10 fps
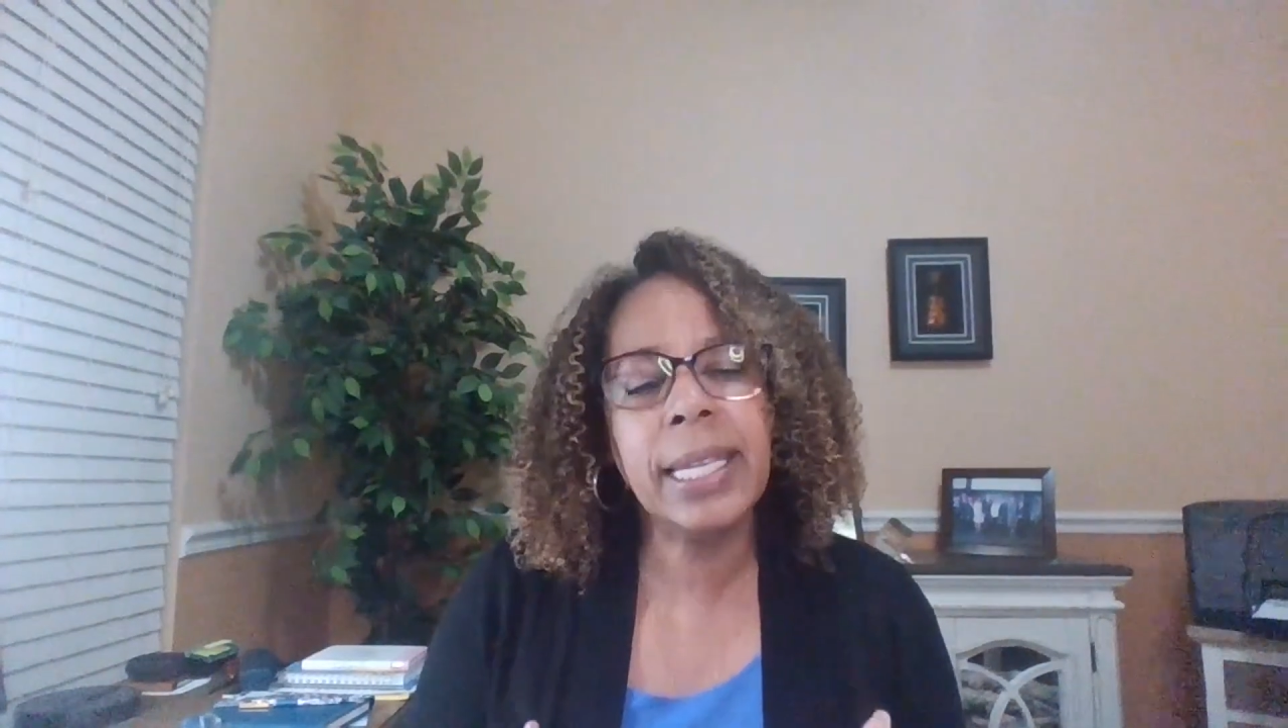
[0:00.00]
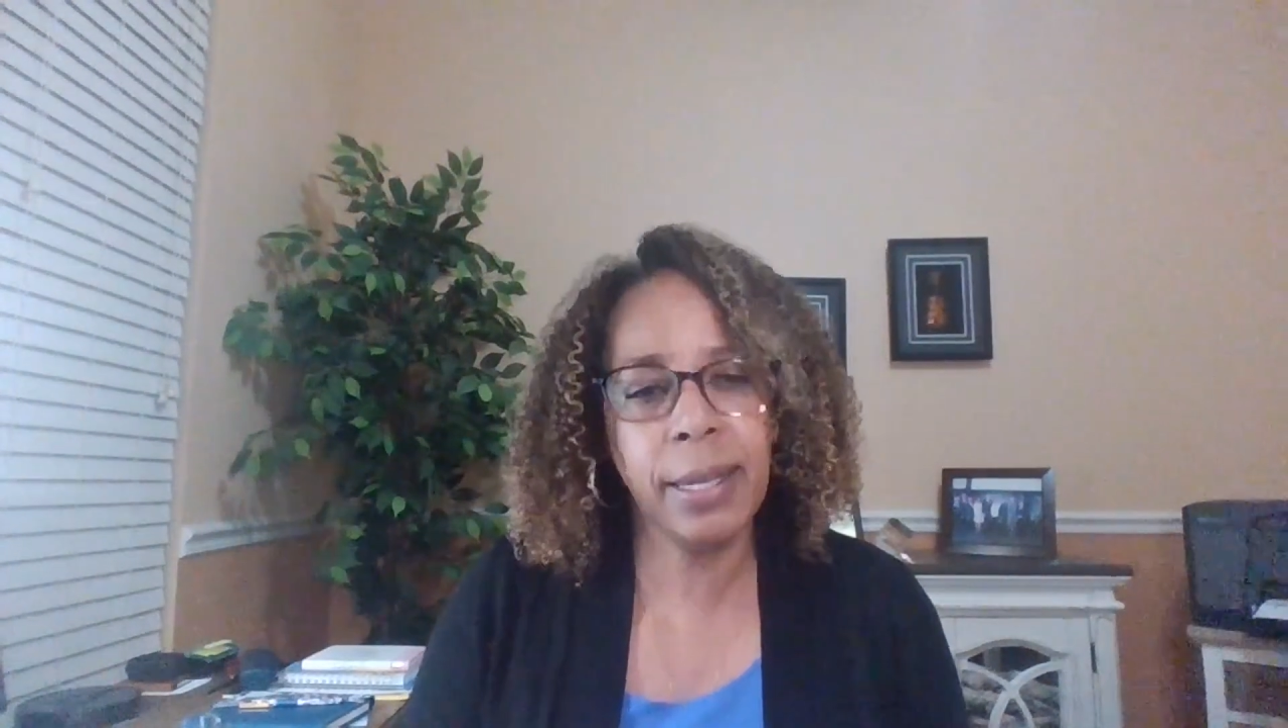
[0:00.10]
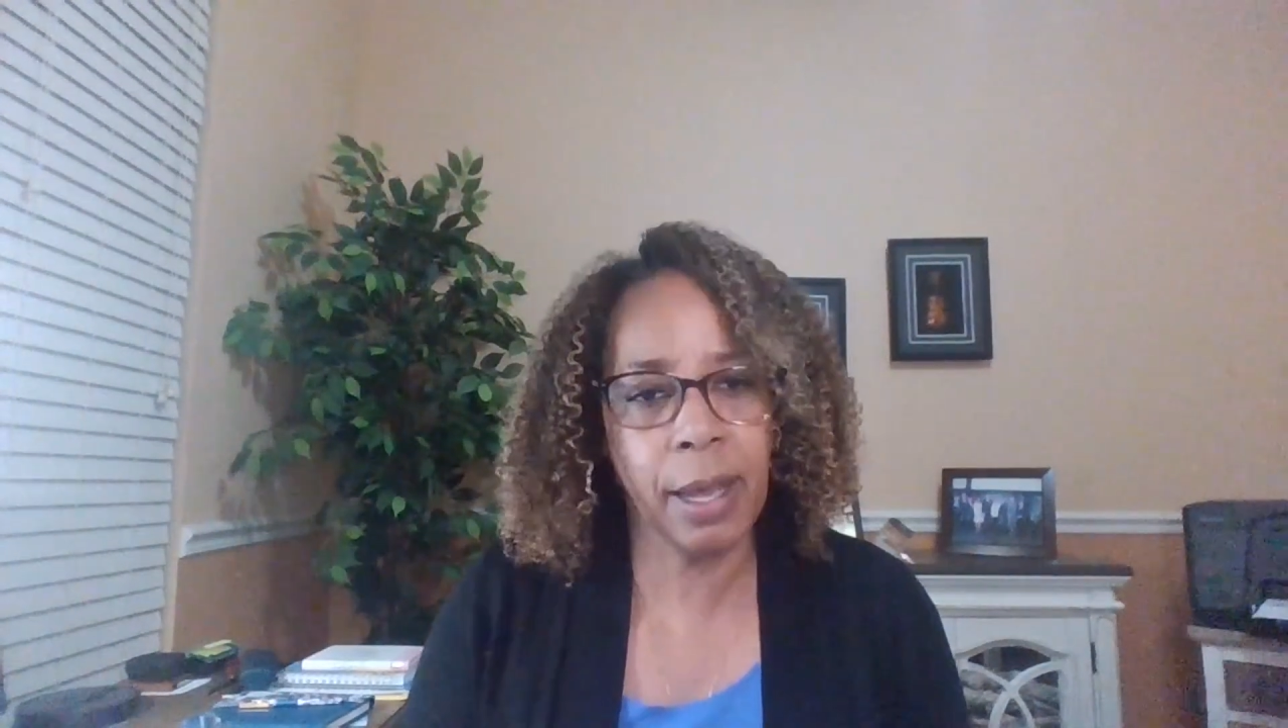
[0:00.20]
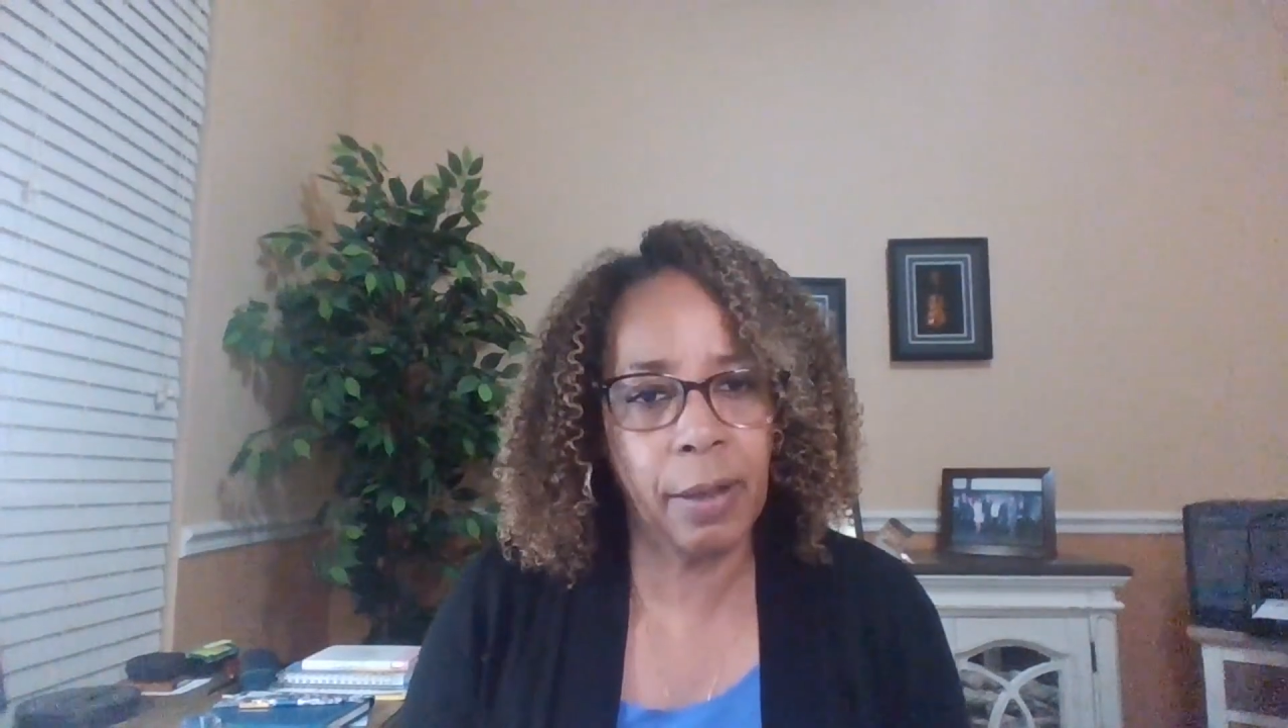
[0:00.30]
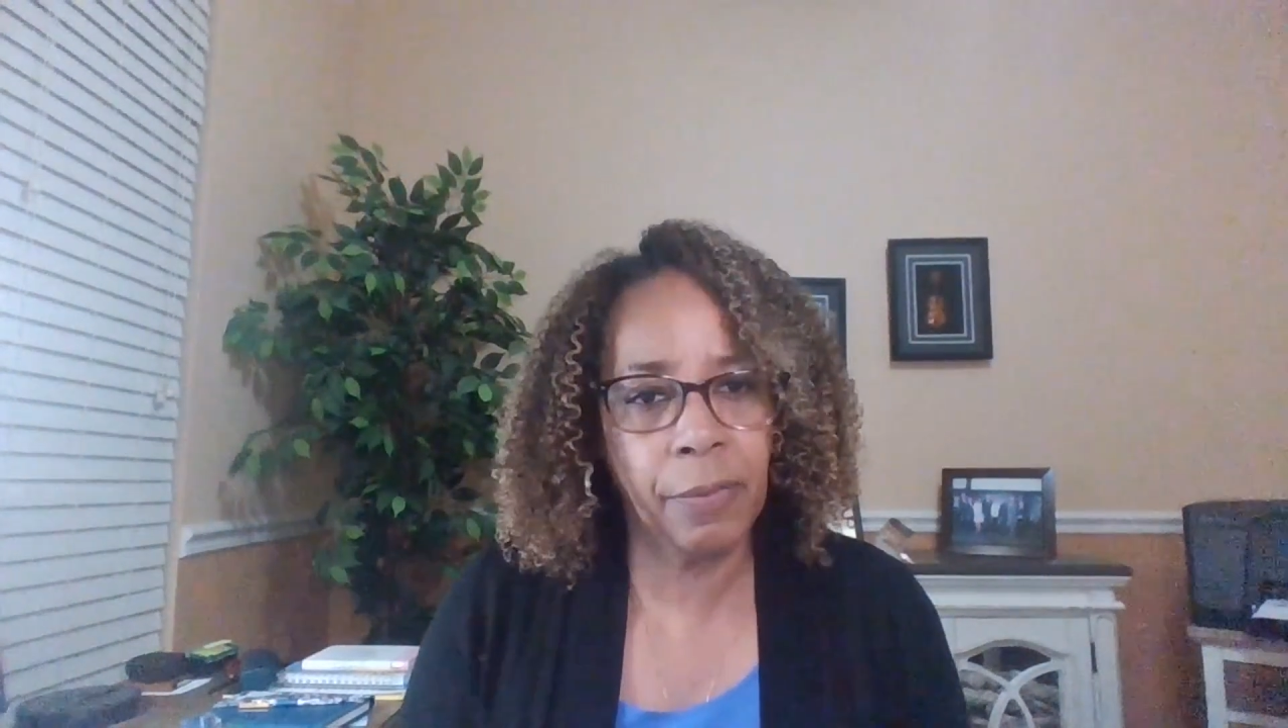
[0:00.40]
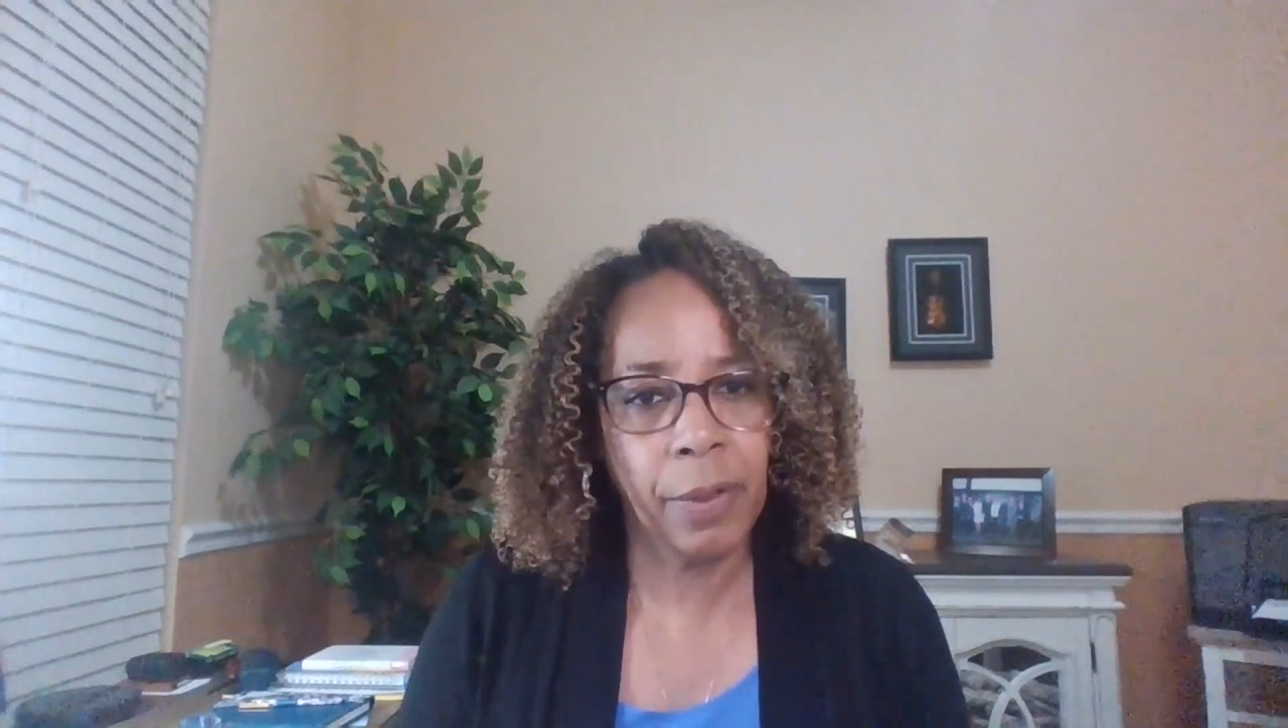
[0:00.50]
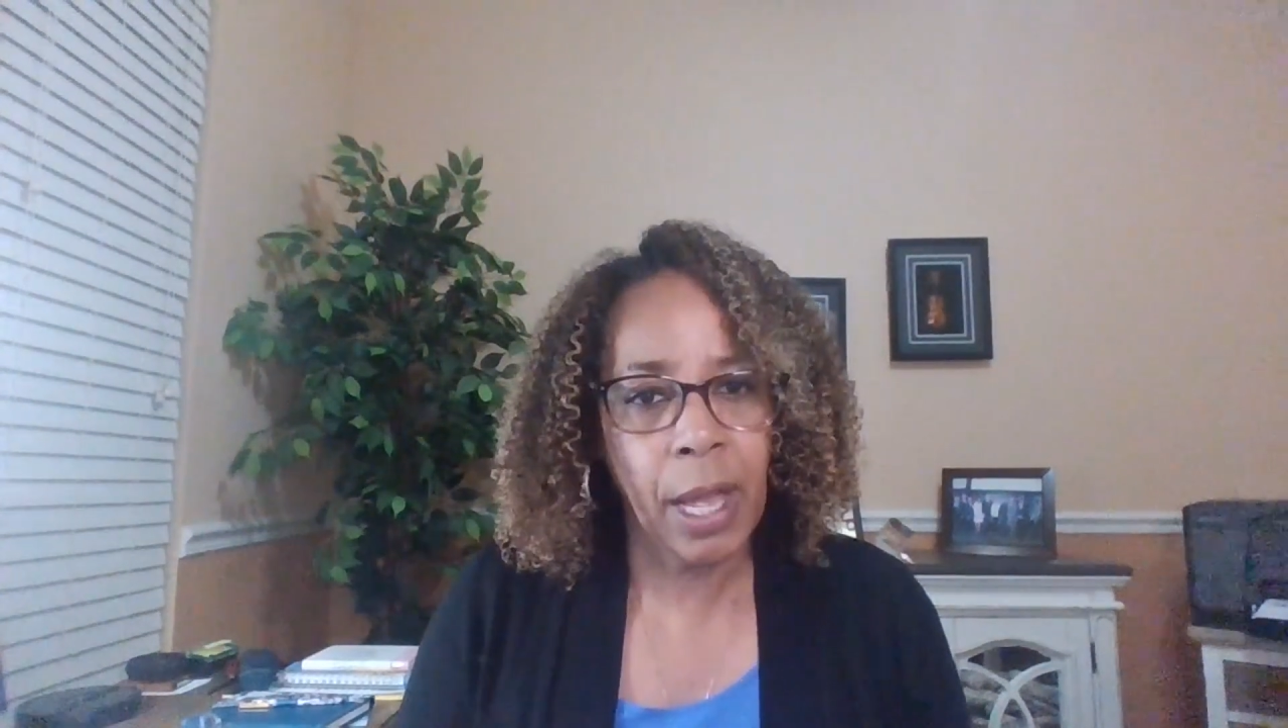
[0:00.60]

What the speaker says: enough,